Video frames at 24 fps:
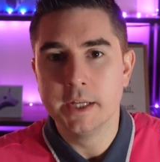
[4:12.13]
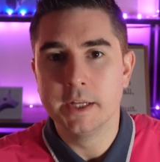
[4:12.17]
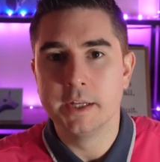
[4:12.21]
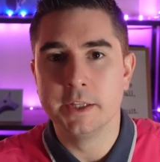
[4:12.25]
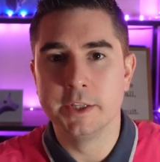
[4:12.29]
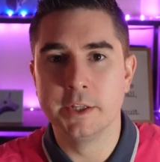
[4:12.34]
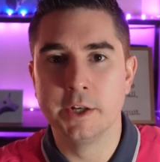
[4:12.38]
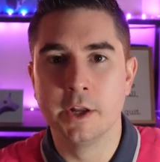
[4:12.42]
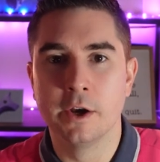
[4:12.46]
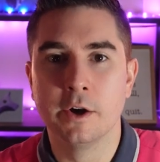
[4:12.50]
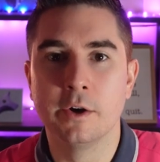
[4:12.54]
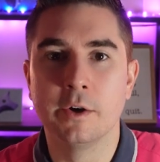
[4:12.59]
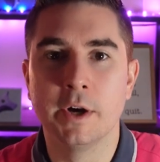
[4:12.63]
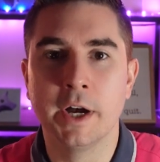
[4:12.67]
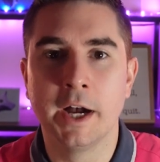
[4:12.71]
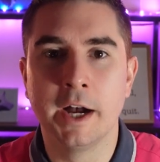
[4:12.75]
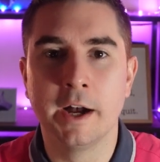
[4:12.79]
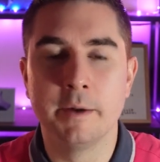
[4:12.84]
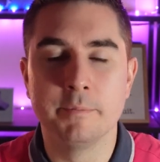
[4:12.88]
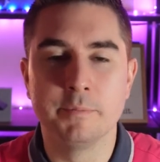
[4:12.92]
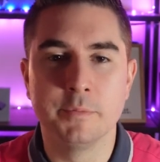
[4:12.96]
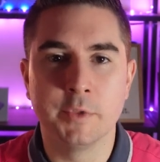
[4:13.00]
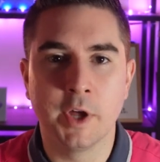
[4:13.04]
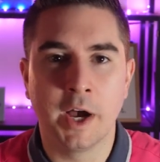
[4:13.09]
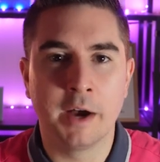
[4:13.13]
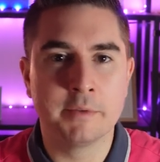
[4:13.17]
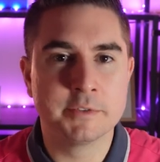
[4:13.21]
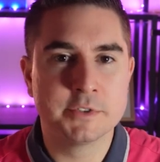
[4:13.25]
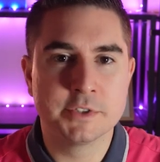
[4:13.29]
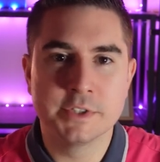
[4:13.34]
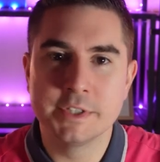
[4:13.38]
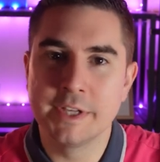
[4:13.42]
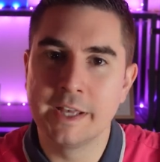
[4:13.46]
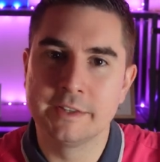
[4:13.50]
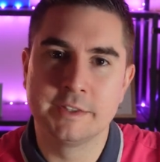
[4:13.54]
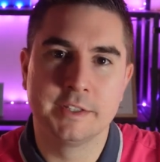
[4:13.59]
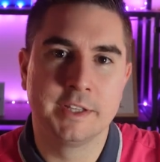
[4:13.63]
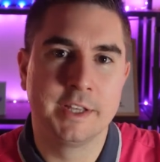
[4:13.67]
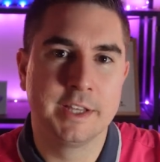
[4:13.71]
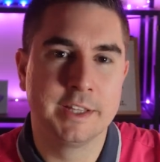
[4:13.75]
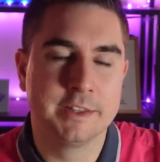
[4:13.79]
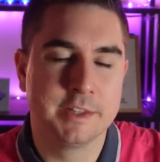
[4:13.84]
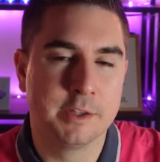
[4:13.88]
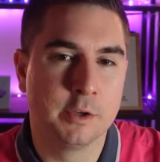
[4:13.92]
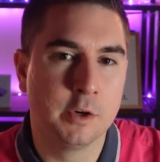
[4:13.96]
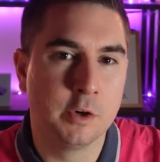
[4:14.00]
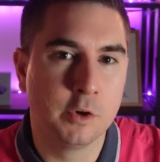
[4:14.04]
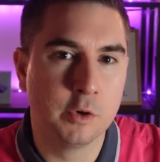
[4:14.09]
you know, um, obviously you have to
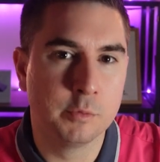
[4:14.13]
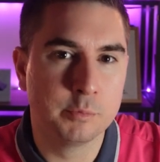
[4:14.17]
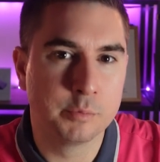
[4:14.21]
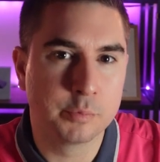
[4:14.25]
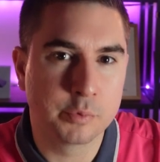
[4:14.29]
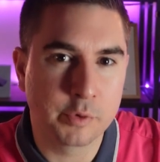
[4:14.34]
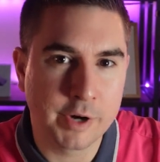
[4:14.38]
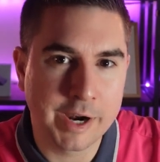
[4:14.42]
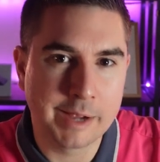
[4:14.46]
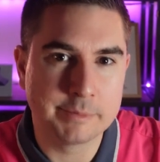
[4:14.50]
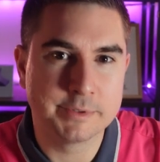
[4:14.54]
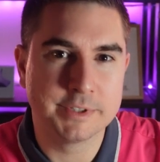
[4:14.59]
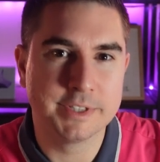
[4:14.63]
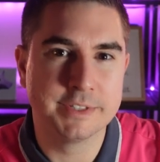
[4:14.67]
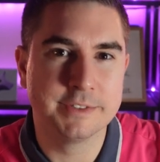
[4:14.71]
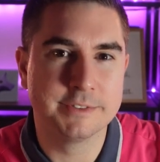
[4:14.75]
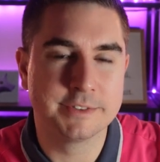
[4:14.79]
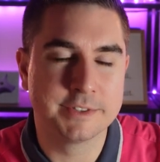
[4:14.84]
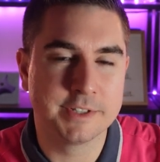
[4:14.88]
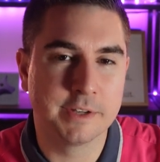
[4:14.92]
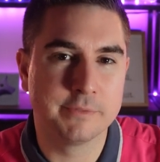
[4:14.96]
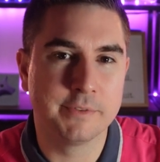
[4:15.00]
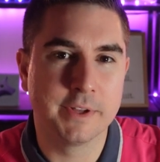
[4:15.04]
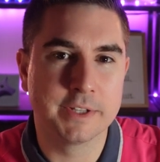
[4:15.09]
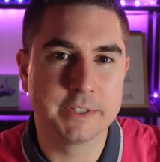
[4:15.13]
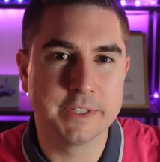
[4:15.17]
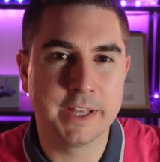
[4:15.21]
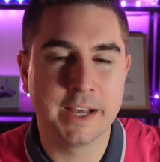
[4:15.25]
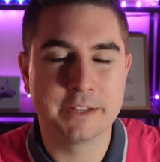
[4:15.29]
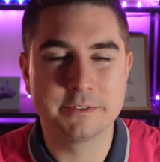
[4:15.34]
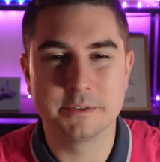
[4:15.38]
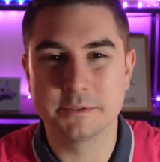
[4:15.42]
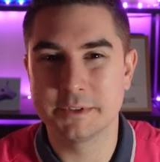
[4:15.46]
get the home prepped and stuff like that.